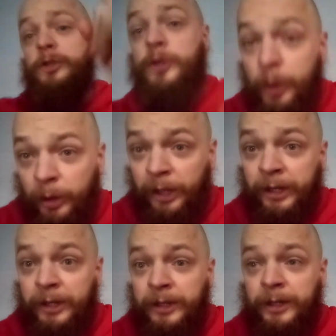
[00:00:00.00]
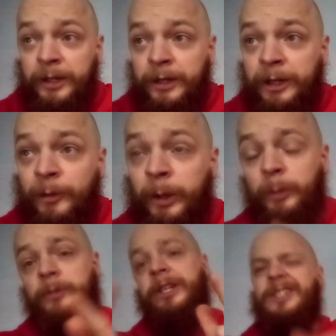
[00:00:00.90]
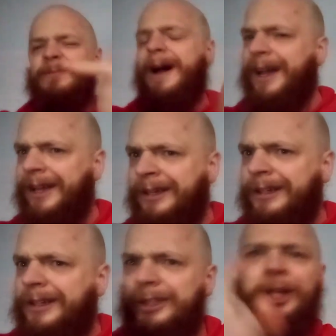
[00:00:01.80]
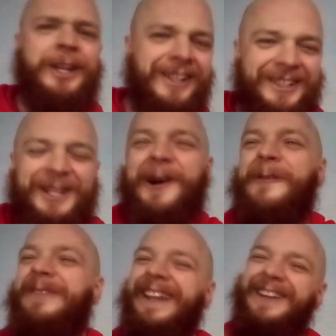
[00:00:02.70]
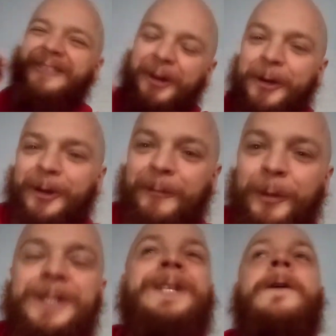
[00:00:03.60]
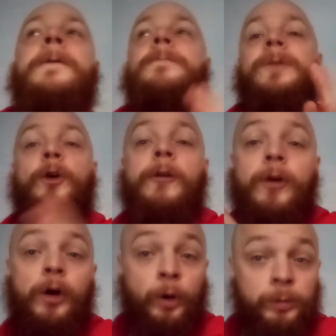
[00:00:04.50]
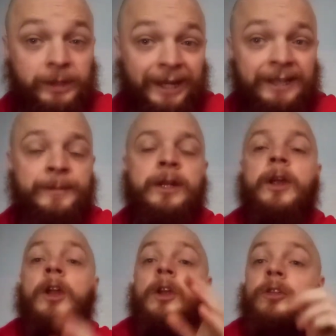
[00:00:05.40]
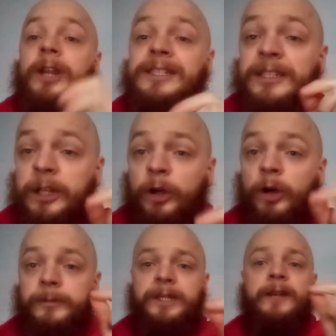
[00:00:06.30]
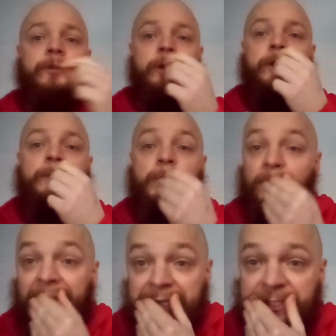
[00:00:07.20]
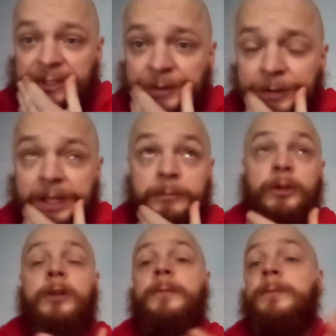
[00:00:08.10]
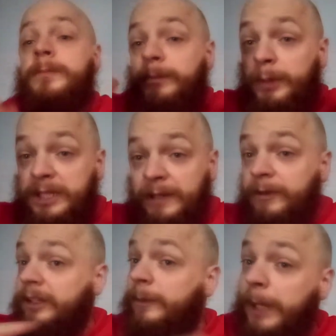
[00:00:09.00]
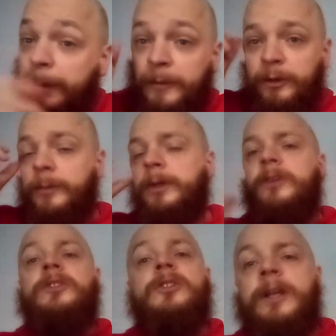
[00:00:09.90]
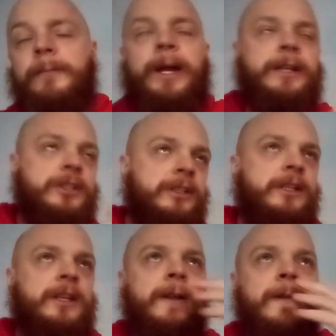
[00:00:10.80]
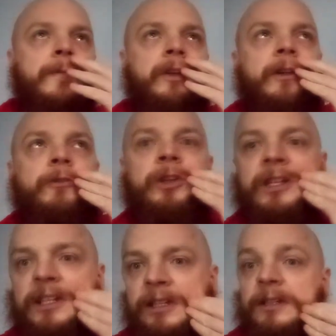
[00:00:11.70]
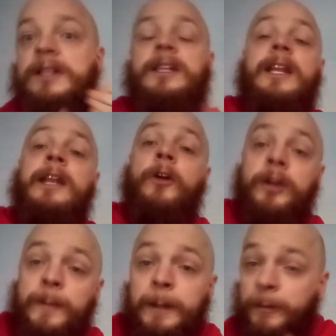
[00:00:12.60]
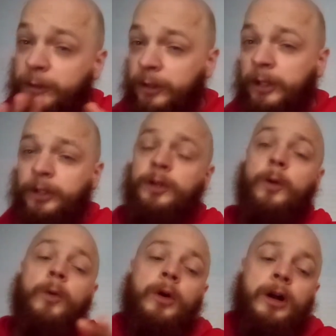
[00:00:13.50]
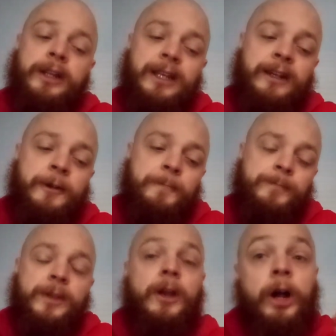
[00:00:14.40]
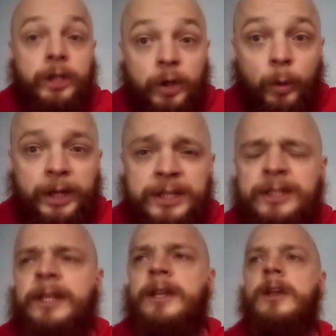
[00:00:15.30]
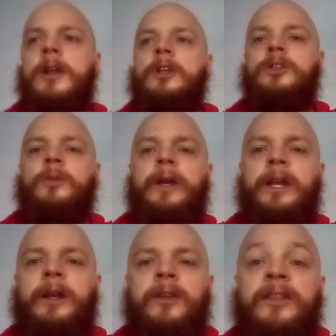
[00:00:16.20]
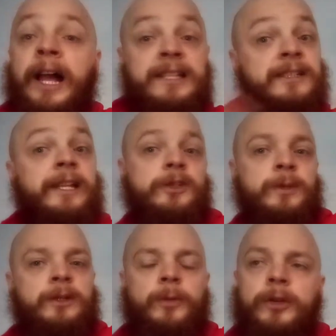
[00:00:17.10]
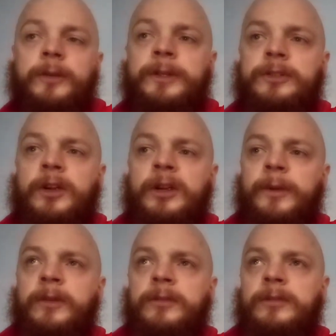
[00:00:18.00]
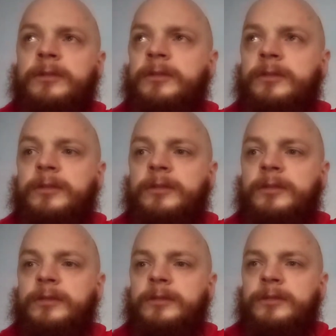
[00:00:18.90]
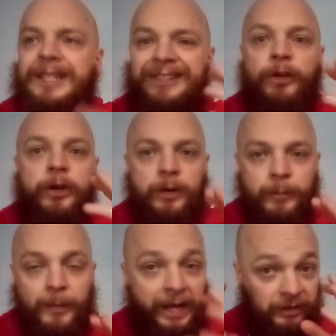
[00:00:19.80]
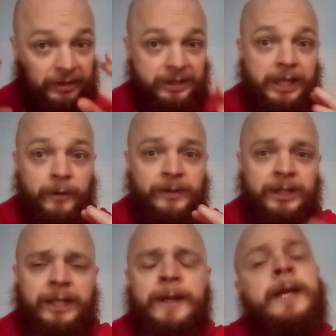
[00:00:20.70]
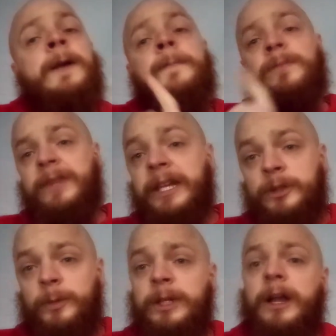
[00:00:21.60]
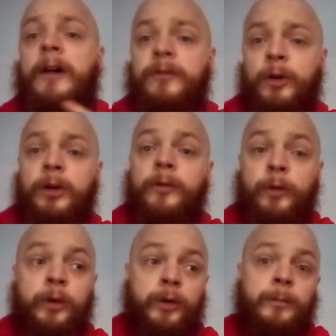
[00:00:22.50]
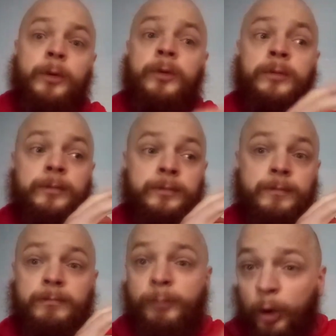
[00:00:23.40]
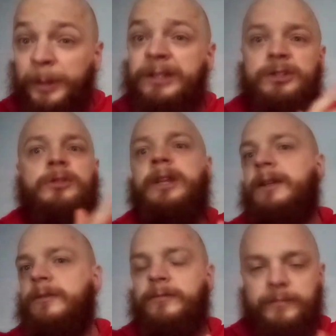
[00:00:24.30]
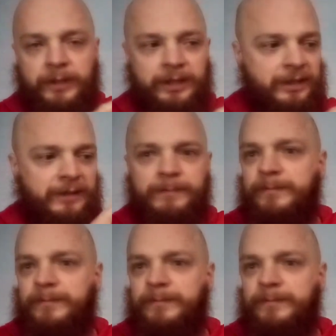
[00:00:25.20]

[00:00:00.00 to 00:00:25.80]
your, well, this is my top 10 Royal Rumbles of all time. Now, this is the top 10 Royal Rumble matches of all time, not specifically the pay-per-view, because there's some matches that are really great on the pay-per-view that go kind of unnoticed. So that's next week. We're going to be talking about the Royal Rumble match itself today. Next week, I've got Royal Rumble moments, so like the